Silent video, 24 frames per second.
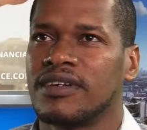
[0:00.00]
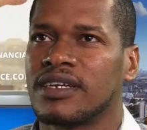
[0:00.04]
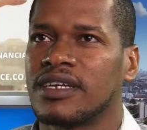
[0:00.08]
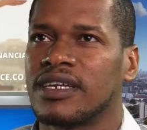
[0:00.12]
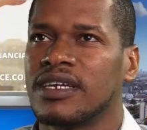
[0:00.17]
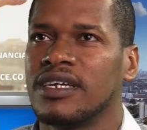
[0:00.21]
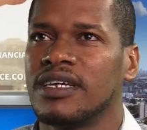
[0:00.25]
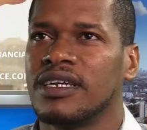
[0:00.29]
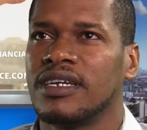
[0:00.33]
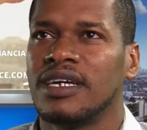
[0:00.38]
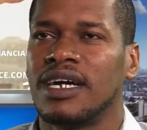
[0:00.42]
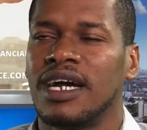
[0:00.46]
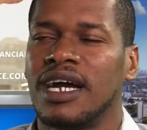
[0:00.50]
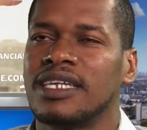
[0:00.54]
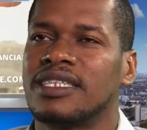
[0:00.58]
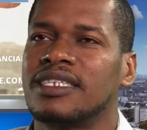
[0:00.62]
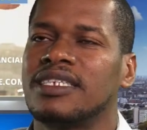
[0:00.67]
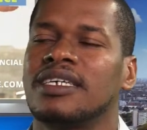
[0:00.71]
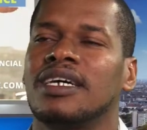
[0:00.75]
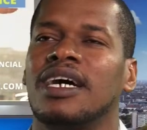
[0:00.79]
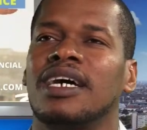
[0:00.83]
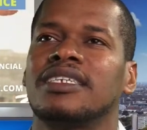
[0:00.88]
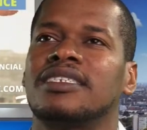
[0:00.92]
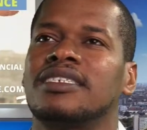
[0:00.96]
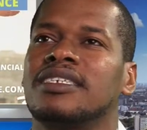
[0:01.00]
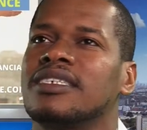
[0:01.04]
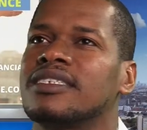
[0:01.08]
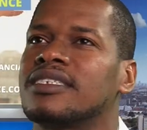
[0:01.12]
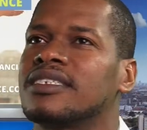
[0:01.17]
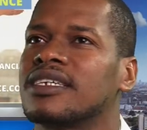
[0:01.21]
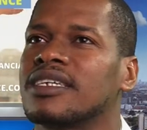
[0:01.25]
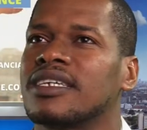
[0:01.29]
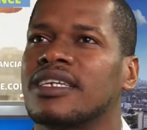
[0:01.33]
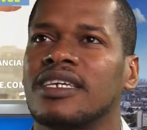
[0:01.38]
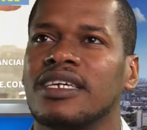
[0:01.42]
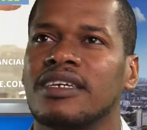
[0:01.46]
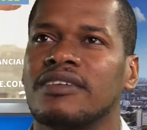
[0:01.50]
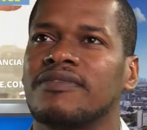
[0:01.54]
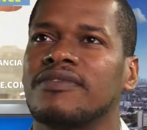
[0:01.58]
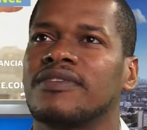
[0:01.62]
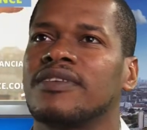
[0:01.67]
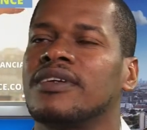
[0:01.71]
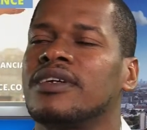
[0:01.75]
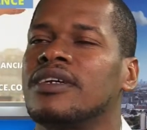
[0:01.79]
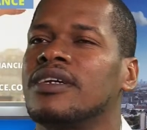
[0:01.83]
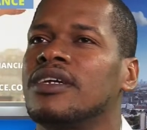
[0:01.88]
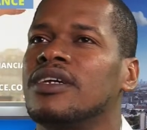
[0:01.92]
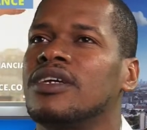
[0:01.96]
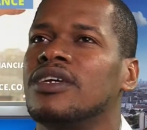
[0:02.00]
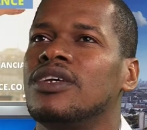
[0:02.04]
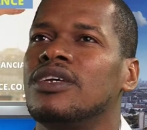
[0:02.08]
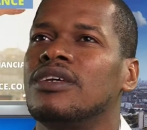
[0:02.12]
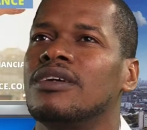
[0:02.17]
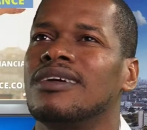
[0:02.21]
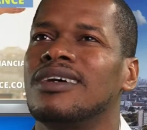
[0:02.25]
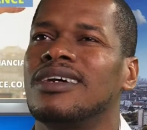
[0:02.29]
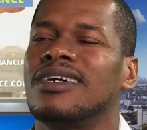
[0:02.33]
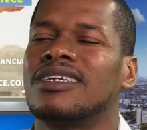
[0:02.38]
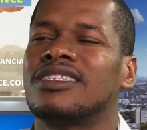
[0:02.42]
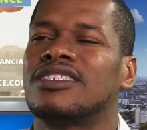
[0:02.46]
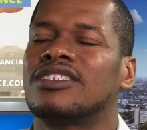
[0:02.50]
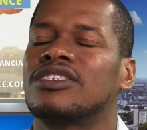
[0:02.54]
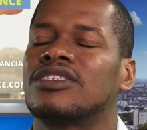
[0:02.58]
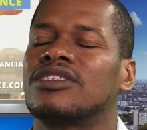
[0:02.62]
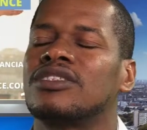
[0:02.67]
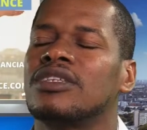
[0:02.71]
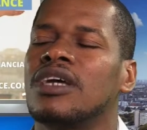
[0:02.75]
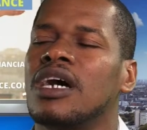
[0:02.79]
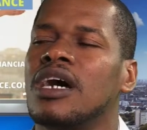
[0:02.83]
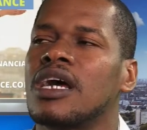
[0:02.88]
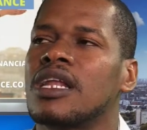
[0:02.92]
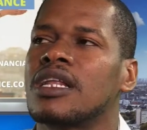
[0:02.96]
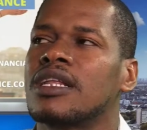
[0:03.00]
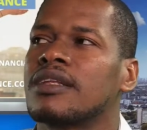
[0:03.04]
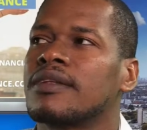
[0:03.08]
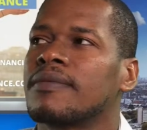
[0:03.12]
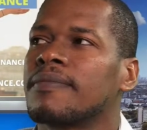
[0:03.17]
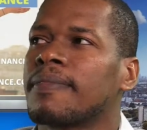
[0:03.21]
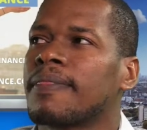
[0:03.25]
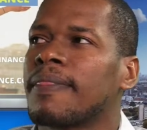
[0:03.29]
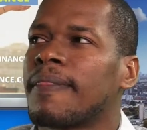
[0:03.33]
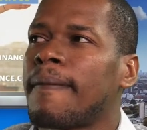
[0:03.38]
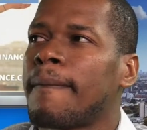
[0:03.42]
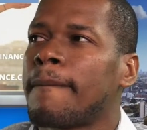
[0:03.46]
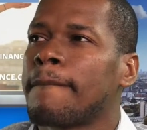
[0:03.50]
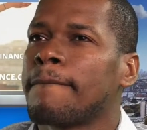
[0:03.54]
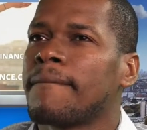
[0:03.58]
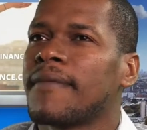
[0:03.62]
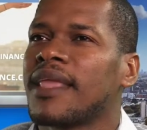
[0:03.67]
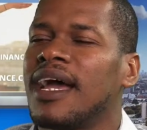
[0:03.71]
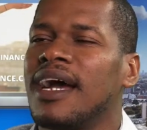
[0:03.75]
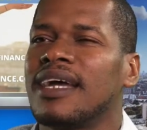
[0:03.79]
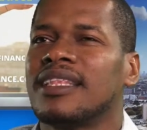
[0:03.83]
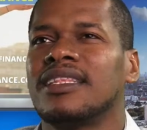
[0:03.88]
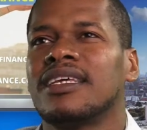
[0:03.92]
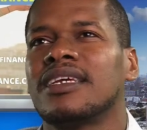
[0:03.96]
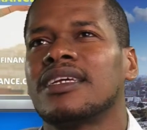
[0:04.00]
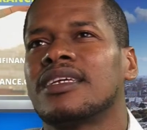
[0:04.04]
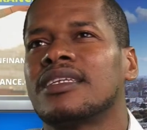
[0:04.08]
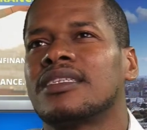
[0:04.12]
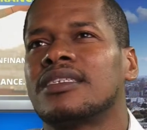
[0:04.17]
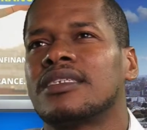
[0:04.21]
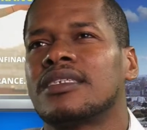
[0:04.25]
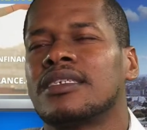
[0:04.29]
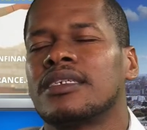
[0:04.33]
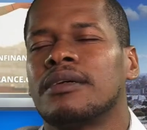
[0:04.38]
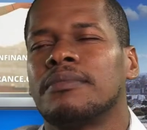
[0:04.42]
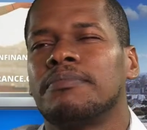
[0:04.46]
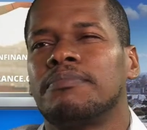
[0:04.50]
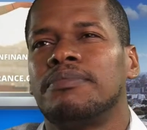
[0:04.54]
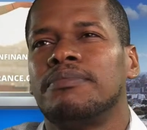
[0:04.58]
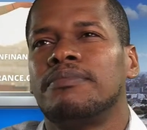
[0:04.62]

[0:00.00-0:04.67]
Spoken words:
okay? I say it's a gift. It's not, I think it's,